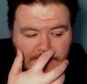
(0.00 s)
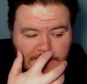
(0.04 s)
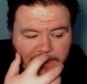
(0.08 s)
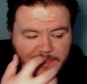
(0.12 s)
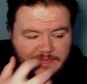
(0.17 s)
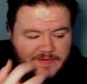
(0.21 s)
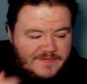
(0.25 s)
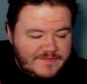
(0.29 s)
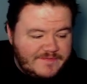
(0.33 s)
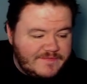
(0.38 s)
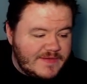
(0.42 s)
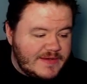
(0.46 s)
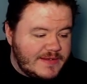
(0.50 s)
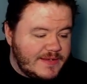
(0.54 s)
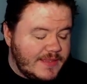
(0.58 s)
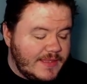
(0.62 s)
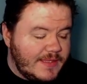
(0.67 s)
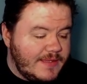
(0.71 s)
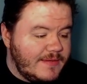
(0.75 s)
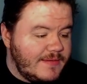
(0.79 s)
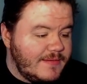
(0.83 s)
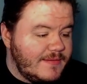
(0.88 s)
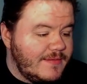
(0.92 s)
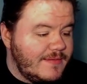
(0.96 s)

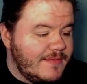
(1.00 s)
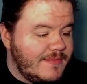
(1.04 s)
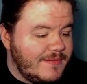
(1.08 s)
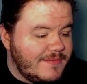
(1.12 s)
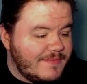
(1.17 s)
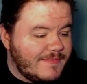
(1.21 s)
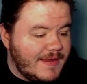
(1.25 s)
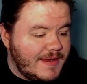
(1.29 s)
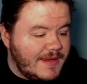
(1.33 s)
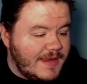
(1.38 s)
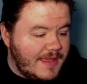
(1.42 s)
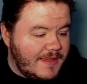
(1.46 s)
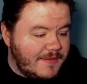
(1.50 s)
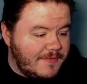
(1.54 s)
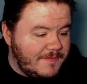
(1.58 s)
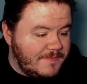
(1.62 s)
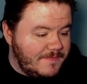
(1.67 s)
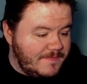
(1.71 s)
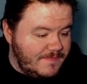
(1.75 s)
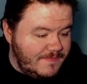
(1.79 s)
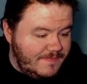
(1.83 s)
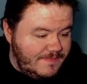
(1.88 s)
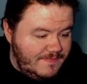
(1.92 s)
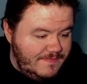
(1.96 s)
friendly right now.
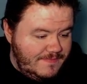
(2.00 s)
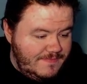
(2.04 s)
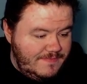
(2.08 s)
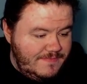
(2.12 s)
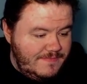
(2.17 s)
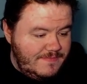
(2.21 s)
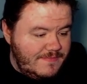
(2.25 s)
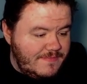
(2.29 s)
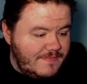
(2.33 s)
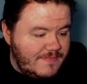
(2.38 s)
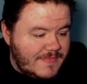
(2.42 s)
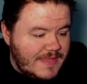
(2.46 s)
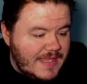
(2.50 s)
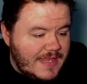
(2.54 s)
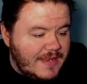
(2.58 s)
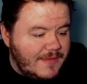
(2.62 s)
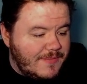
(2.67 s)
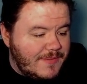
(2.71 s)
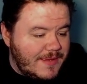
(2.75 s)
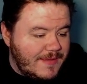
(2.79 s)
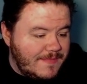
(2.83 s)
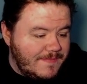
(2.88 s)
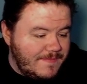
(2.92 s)
Anyway.